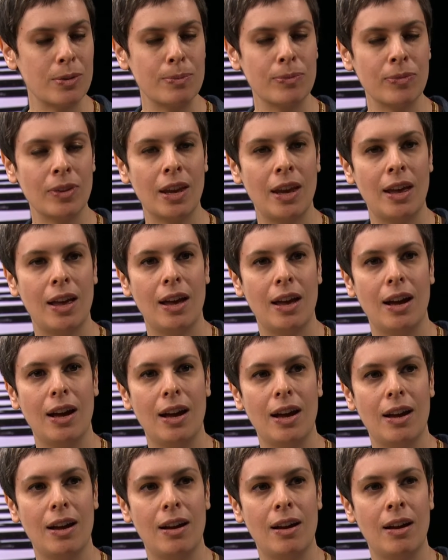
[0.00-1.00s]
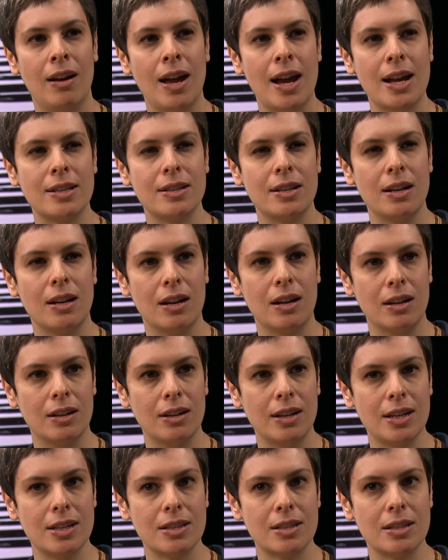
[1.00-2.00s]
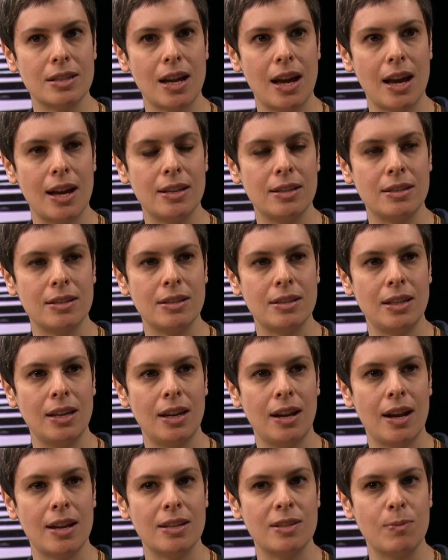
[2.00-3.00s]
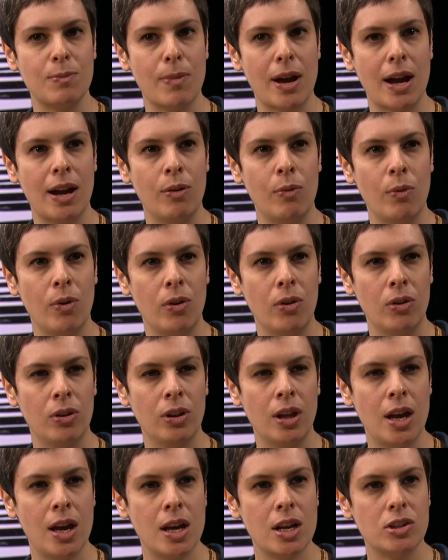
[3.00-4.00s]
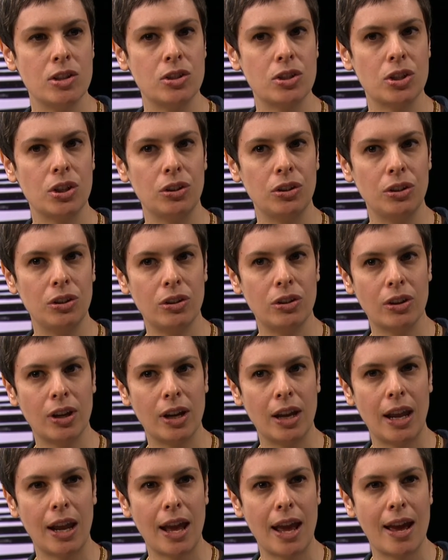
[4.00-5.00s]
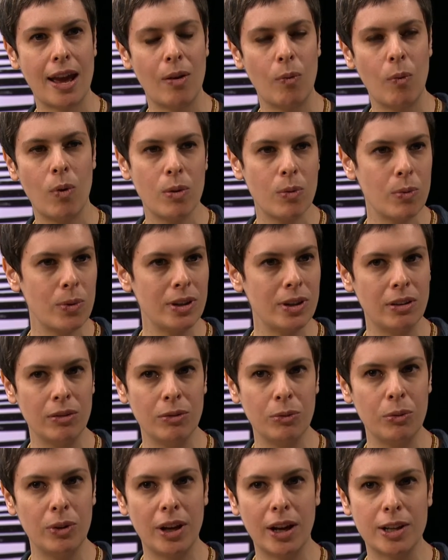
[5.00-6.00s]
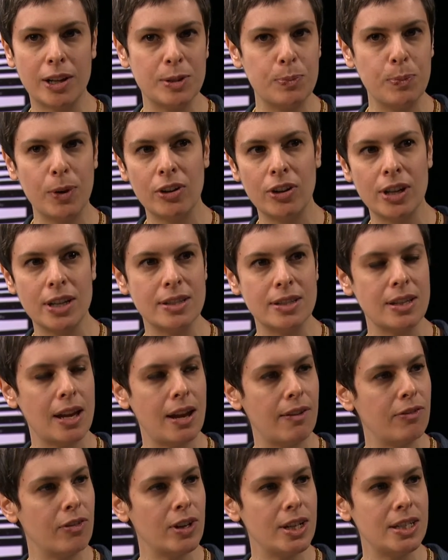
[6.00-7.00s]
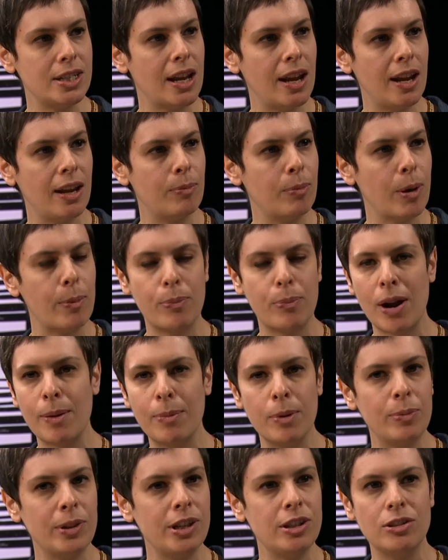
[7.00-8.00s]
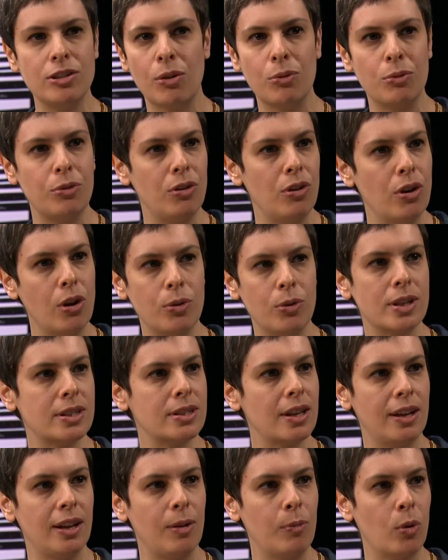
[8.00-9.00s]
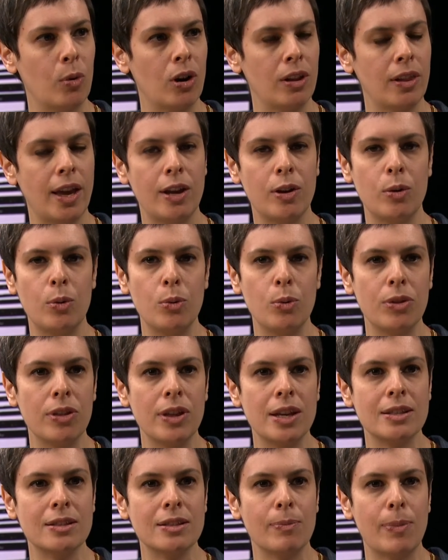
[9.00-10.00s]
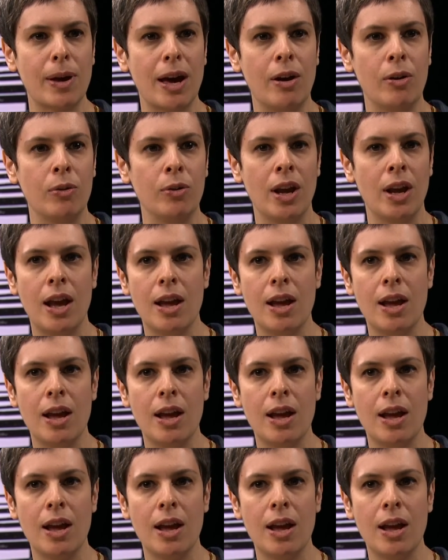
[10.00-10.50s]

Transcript: Mm -hmm. uh, as an artist, I see it as my role to look at what we experience every day, but probably don't notice anymore. Like, who mm. thinks about